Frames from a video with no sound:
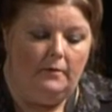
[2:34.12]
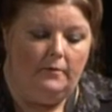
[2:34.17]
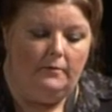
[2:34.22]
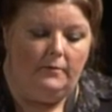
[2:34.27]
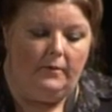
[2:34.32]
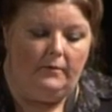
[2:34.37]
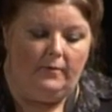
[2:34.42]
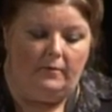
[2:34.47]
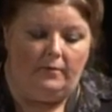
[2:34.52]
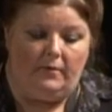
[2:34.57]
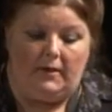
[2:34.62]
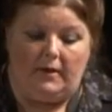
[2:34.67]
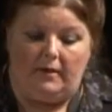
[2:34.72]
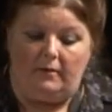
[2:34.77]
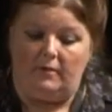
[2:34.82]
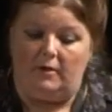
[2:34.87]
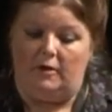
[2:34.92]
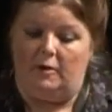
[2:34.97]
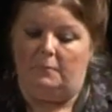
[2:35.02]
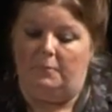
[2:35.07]
This is an
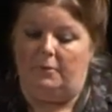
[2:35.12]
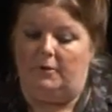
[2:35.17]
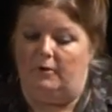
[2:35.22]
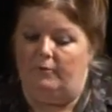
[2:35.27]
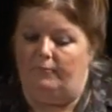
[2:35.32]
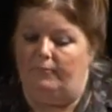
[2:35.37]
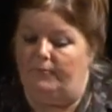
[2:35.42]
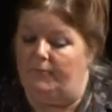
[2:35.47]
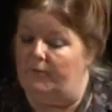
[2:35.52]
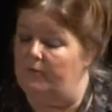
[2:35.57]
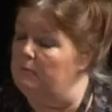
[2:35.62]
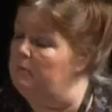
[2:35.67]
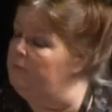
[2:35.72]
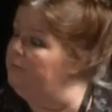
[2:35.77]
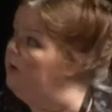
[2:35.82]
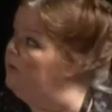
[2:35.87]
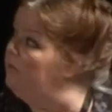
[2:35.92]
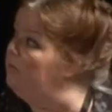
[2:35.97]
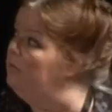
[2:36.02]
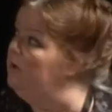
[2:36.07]
example of some of
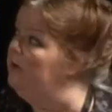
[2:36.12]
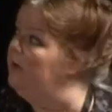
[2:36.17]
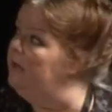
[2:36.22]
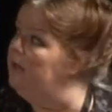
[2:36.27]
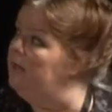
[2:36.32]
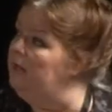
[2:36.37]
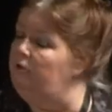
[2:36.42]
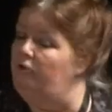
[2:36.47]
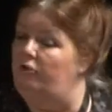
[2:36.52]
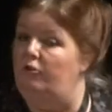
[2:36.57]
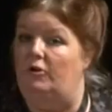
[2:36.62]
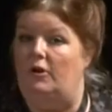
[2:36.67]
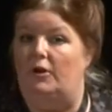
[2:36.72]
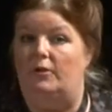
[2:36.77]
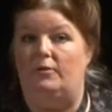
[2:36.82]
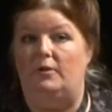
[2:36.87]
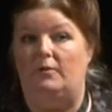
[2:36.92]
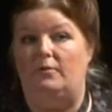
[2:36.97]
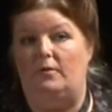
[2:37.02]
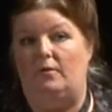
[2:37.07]
our signage.
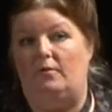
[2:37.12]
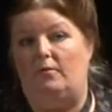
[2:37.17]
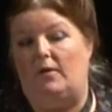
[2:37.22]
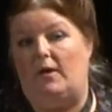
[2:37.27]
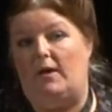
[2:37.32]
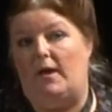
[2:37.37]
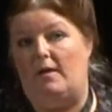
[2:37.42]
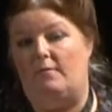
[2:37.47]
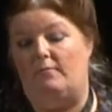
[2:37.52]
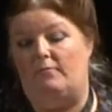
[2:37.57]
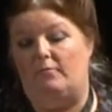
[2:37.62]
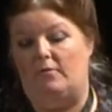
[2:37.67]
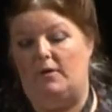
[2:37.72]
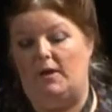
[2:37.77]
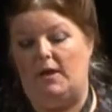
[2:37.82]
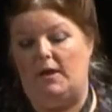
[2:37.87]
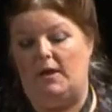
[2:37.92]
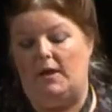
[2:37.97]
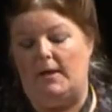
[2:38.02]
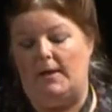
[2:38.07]
This is at
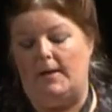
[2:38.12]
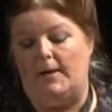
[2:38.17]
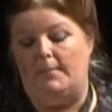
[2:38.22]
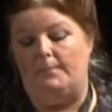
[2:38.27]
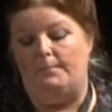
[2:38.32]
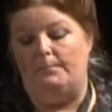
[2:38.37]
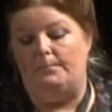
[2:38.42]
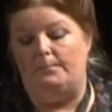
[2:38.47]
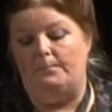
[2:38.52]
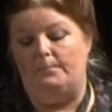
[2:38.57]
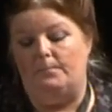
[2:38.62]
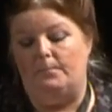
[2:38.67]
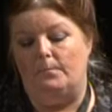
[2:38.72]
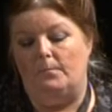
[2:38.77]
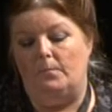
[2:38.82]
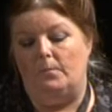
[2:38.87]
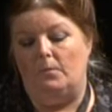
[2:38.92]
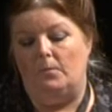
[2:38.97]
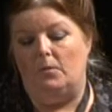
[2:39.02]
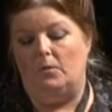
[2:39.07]
every
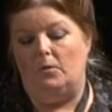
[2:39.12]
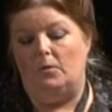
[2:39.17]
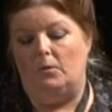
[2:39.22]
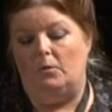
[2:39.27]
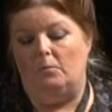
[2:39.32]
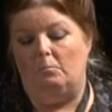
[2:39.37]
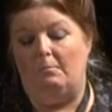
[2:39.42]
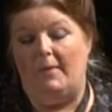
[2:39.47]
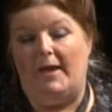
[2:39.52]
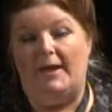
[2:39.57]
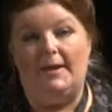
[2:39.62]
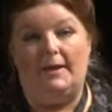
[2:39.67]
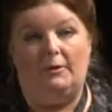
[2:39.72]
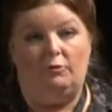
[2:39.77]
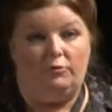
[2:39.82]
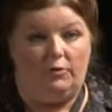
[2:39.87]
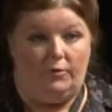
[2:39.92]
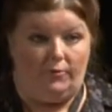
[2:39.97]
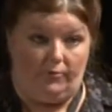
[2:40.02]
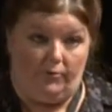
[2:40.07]
main
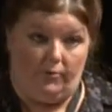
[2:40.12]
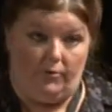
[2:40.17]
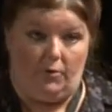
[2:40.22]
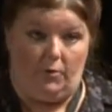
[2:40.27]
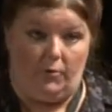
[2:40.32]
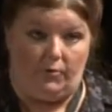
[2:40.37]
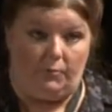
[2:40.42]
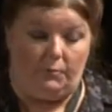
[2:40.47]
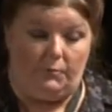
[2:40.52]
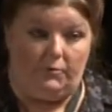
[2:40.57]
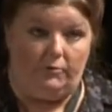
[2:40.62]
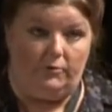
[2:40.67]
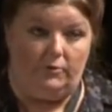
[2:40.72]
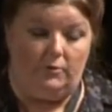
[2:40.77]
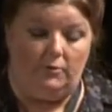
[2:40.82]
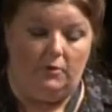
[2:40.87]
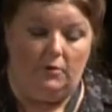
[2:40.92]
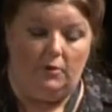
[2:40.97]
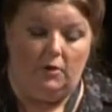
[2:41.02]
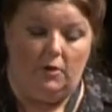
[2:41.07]
entrance to the
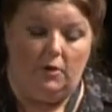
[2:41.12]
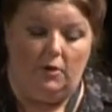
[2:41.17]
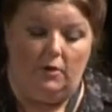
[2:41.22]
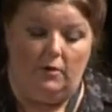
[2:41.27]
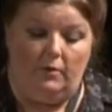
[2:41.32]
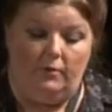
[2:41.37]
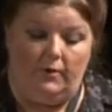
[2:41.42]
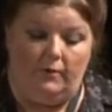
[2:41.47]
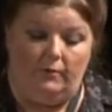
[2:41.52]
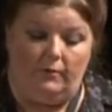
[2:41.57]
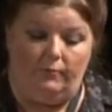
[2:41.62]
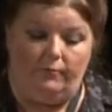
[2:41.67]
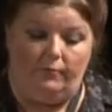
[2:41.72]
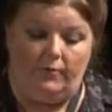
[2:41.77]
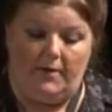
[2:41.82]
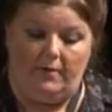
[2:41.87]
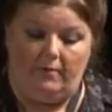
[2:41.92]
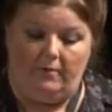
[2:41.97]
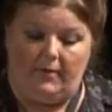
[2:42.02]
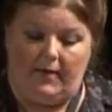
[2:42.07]
hospital. These are
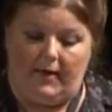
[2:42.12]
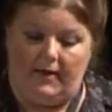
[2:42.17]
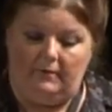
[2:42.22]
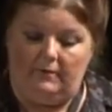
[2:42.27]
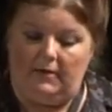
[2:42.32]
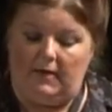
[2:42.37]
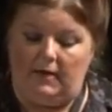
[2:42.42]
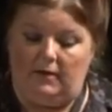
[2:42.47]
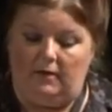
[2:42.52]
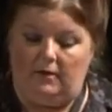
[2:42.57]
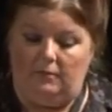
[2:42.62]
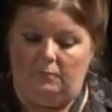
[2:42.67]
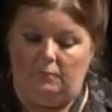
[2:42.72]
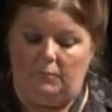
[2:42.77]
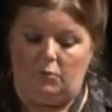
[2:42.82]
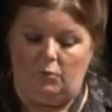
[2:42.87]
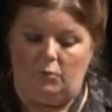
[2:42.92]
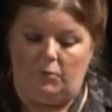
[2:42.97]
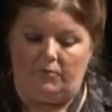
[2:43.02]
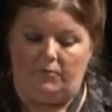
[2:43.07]
freestanding
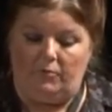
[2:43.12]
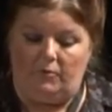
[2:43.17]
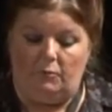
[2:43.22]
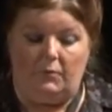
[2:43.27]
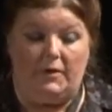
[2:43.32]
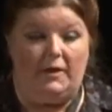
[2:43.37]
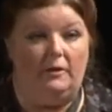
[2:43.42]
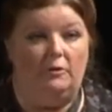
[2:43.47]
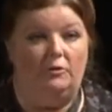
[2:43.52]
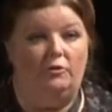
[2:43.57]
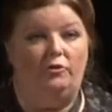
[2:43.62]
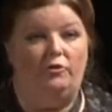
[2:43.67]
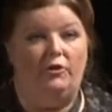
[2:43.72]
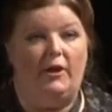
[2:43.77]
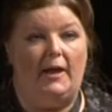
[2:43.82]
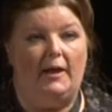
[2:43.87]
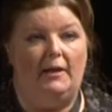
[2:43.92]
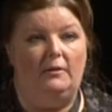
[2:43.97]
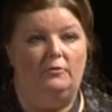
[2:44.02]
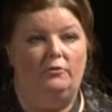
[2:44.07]
boards that we can
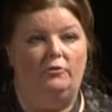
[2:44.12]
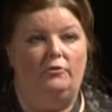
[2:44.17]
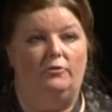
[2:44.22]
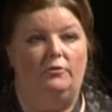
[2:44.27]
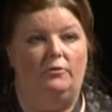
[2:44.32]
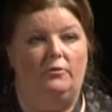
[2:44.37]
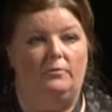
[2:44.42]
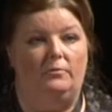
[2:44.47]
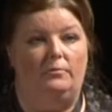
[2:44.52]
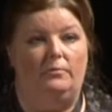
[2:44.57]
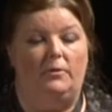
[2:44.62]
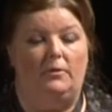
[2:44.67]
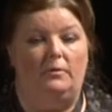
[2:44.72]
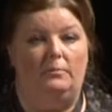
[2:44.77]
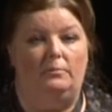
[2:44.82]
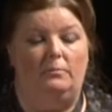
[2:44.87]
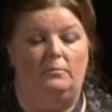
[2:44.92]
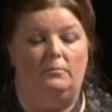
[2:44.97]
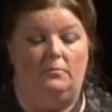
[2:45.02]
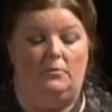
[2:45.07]
change the
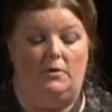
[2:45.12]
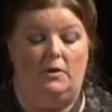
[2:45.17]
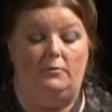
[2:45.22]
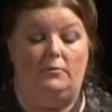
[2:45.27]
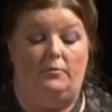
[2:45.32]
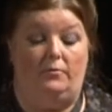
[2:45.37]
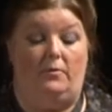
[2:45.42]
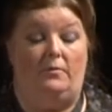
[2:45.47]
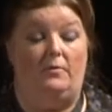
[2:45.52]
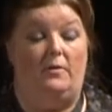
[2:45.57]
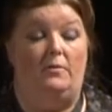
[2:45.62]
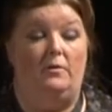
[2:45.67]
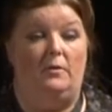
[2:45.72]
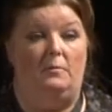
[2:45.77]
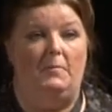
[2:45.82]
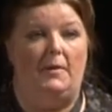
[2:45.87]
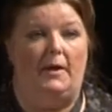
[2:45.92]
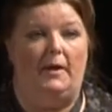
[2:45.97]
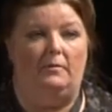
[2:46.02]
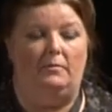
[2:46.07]
notices in
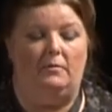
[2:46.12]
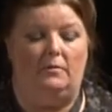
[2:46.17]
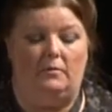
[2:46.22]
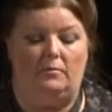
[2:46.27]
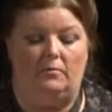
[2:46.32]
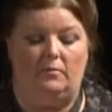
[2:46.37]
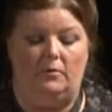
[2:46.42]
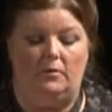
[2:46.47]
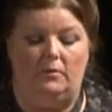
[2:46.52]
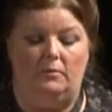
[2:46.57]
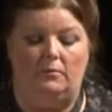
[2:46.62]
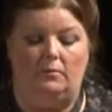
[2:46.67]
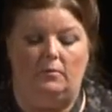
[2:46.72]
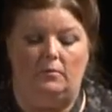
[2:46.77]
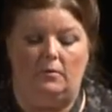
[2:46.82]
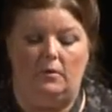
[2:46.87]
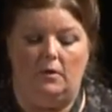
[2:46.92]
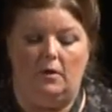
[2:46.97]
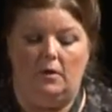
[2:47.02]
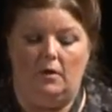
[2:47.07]
them as
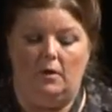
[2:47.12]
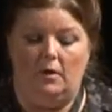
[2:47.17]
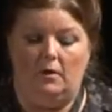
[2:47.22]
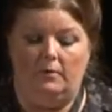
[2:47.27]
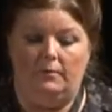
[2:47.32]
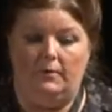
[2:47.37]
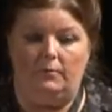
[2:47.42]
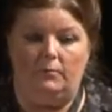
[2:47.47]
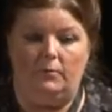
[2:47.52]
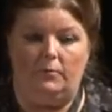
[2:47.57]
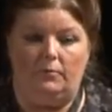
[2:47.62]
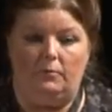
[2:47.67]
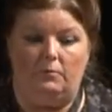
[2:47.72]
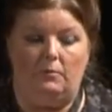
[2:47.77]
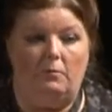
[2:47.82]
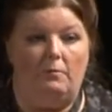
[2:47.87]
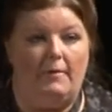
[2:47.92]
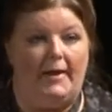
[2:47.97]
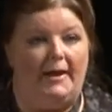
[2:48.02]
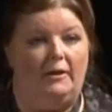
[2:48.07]
suits. There's also
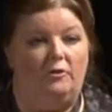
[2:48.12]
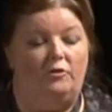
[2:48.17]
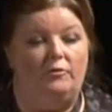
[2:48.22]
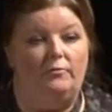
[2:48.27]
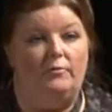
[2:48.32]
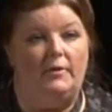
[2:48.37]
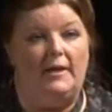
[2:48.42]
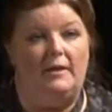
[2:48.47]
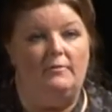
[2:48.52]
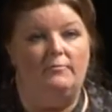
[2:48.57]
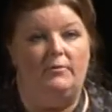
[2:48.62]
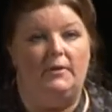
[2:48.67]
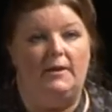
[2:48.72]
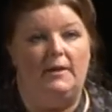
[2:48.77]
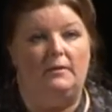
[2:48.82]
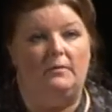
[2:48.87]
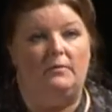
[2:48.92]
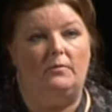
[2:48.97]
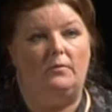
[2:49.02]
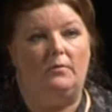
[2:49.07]
a range of
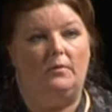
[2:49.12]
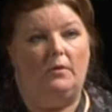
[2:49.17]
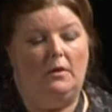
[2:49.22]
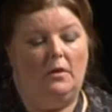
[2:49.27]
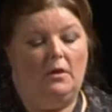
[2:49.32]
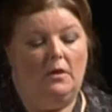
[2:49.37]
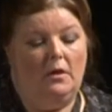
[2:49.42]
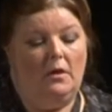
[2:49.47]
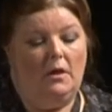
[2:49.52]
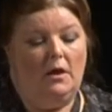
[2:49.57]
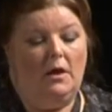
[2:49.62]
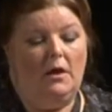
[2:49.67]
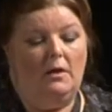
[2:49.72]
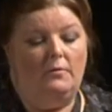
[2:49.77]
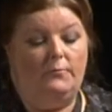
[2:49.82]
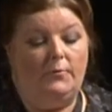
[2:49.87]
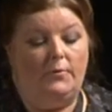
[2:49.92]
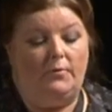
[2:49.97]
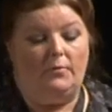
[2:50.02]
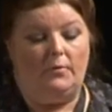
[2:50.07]
leaflets
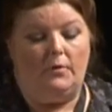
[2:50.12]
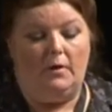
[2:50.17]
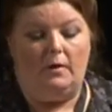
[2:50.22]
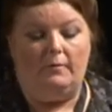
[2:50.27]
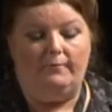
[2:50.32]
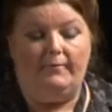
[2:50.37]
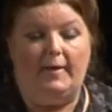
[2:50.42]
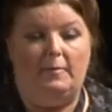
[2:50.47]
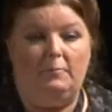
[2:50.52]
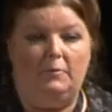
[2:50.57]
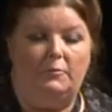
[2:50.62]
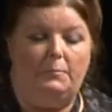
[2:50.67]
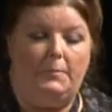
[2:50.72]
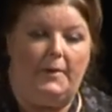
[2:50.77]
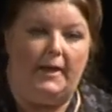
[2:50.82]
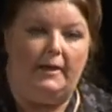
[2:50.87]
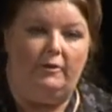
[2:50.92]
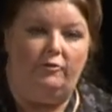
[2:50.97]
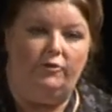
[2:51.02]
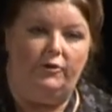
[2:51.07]
for staff and
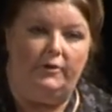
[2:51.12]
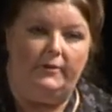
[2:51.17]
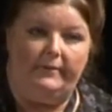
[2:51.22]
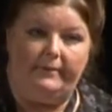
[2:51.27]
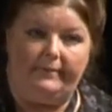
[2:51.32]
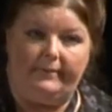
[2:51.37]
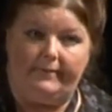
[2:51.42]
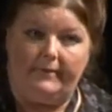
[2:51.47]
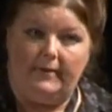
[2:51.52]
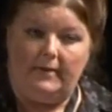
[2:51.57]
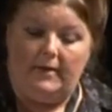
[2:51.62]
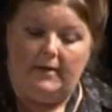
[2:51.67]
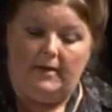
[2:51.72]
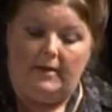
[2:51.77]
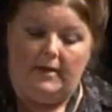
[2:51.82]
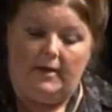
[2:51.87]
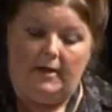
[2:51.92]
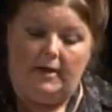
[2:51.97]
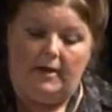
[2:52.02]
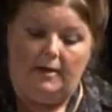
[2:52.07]
patients.
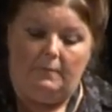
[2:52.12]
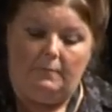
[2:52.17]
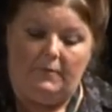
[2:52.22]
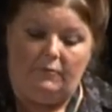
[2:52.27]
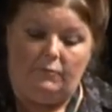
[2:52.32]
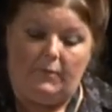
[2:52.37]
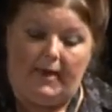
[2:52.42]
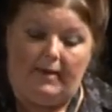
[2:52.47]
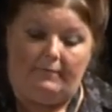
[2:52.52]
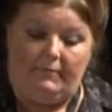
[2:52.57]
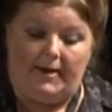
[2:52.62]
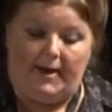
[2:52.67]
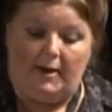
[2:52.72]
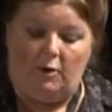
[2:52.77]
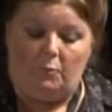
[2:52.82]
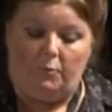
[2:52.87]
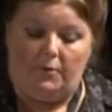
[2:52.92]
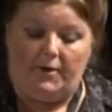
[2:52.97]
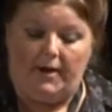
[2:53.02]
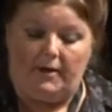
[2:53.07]
If we have an
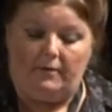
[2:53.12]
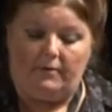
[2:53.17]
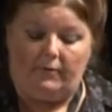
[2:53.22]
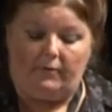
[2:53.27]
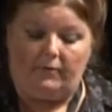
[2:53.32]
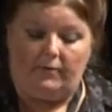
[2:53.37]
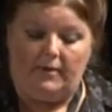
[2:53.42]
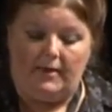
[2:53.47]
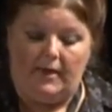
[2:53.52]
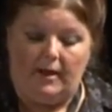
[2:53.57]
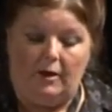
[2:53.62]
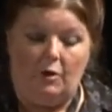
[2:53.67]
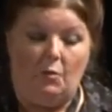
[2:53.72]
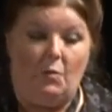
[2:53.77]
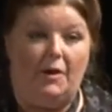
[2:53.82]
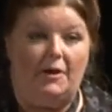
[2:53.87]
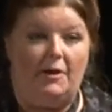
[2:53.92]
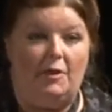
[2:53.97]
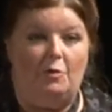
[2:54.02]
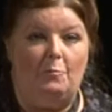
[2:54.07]
outbreak, that's the yellow
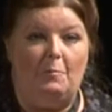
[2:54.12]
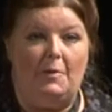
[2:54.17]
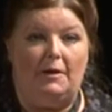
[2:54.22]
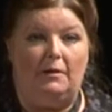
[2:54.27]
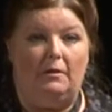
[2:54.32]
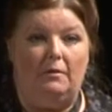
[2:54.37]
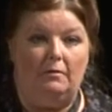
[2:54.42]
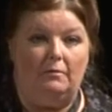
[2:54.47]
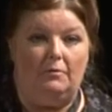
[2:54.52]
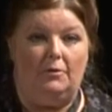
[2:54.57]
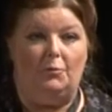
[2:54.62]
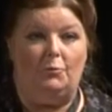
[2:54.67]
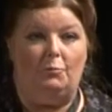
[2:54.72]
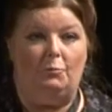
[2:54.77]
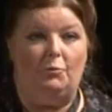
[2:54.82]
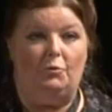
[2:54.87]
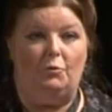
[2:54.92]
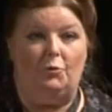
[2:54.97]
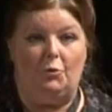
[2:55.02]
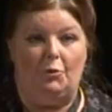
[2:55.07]
one in the middle.
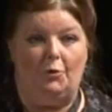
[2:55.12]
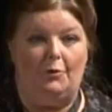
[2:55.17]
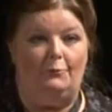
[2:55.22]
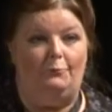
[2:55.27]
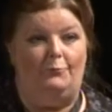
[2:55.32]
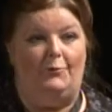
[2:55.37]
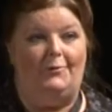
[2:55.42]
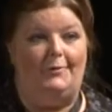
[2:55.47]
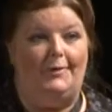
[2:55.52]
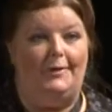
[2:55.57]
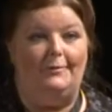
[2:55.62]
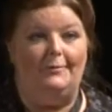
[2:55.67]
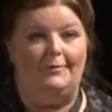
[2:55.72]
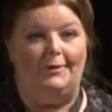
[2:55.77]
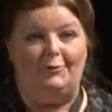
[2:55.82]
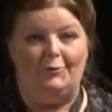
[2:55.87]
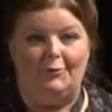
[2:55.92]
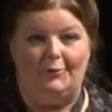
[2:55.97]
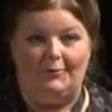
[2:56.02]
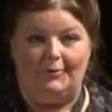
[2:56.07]
Do not visit
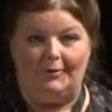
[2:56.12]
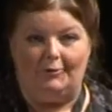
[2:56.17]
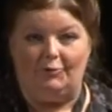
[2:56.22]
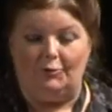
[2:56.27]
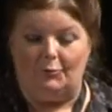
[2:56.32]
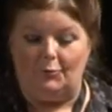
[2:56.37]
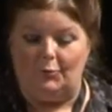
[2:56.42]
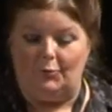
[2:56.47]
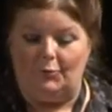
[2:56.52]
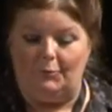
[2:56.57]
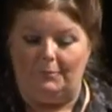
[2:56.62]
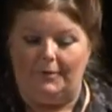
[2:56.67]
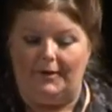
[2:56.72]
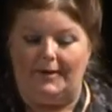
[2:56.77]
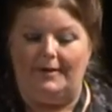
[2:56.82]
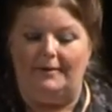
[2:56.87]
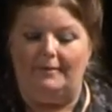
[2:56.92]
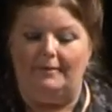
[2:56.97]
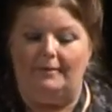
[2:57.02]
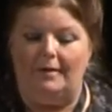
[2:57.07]
such and such a ward,
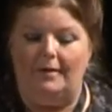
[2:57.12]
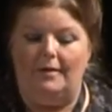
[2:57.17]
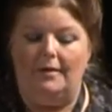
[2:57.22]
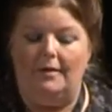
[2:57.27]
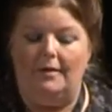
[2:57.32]
please.